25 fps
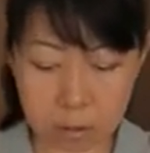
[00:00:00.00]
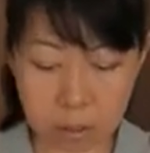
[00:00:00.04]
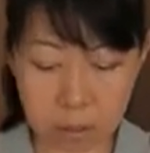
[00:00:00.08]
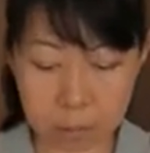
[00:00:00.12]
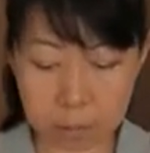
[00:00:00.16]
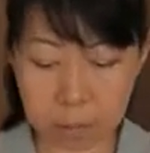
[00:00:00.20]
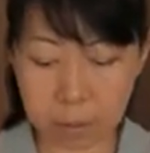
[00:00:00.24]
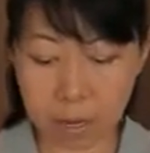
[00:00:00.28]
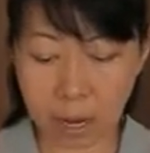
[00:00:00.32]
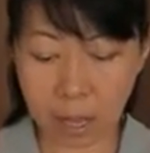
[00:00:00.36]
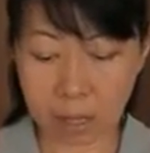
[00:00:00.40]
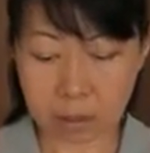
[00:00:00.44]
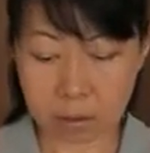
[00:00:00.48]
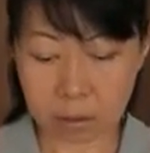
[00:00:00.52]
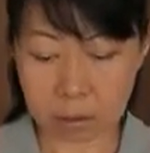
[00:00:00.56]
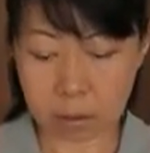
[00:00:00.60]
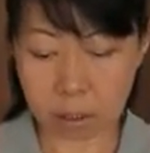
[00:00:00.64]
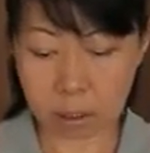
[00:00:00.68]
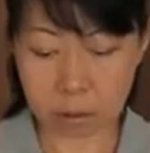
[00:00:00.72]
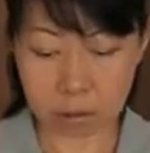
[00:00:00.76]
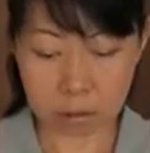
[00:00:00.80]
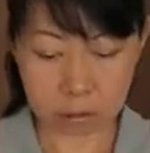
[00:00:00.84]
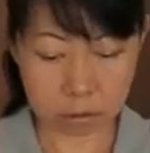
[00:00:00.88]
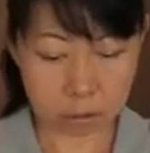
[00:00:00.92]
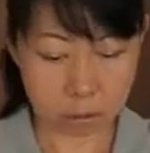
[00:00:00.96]
the
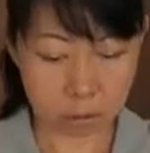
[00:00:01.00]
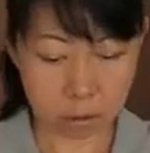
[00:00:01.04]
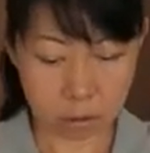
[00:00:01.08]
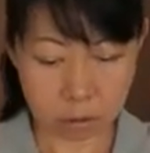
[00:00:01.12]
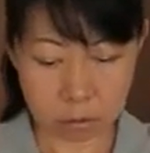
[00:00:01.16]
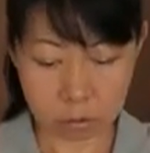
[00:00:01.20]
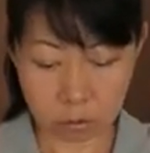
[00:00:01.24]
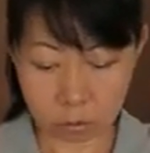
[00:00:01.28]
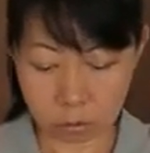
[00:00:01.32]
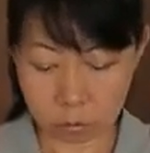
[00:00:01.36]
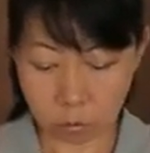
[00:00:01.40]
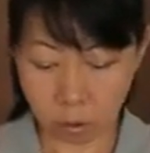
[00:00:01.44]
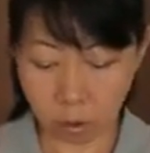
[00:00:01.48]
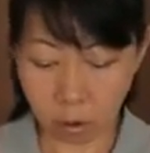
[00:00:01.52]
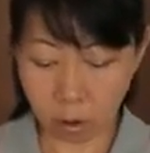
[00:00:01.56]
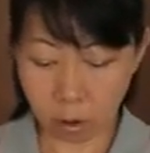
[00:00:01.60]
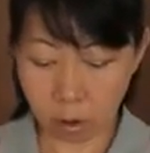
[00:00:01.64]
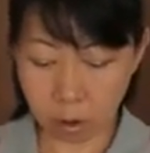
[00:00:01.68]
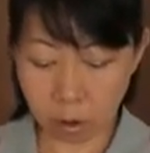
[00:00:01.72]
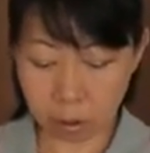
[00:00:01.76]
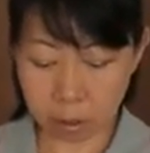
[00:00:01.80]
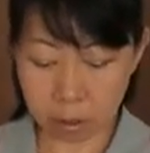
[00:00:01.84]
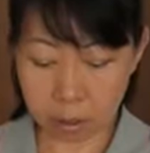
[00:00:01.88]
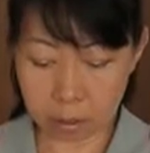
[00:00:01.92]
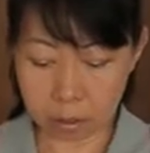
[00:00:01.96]
plastic
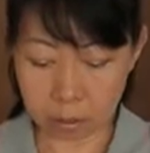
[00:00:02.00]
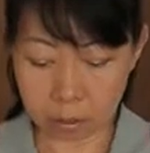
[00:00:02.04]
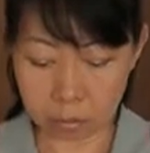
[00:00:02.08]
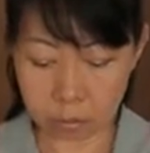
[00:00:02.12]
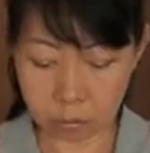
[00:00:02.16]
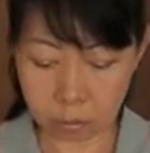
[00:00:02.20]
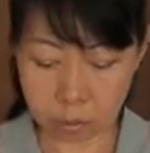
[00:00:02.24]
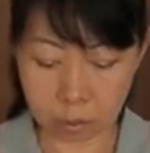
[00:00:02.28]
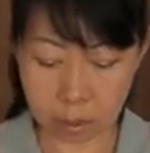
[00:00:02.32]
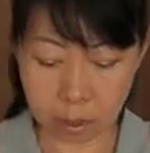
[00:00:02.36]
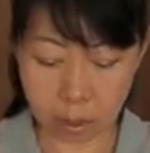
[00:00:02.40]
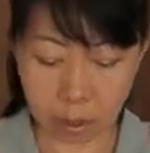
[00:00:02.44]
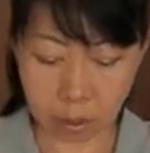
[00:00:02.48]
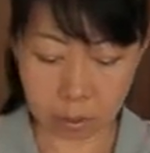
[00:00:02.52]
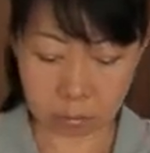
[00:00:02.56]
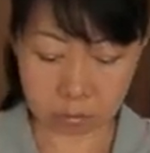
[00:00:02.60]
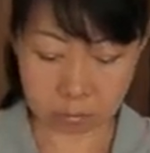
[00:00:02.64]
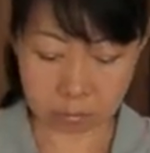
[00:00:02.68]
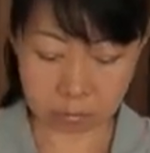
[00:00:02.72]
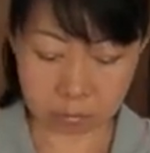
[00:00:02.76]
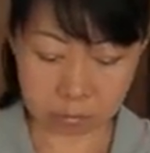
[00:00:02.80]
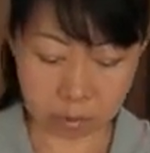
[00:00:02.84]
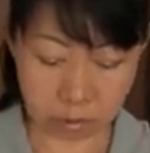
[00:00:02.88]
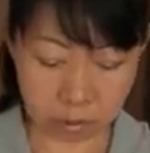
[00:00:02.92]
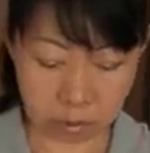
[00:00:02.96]
straw and the
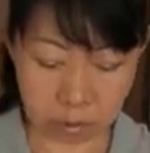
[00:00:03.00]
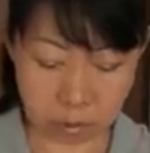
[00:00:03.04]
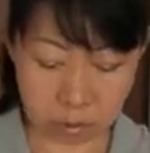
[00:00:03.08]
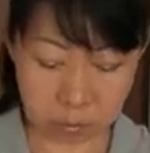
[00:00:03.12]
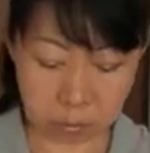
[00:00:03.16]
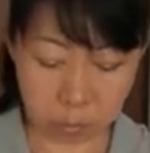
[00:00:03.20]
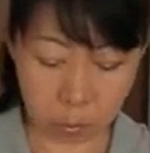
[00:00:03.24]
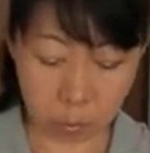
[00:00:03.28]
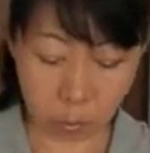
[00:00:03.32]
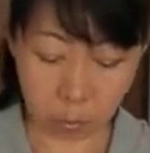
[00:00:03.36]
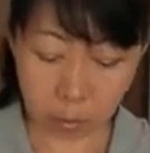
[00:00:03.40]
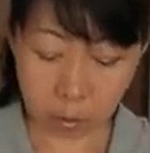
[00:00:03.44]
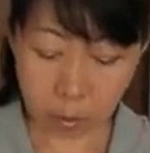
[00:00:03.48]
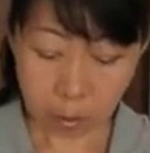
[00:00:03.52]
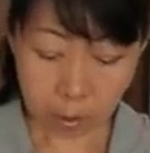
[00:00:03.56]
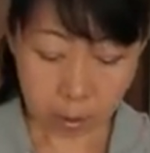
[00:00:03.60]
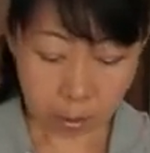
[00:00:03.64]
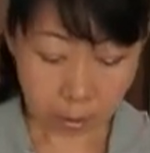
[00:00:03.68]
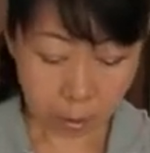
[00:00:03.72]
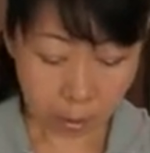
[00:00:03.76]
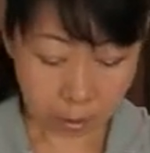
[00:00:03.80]
ruler. Doesn't seem to work.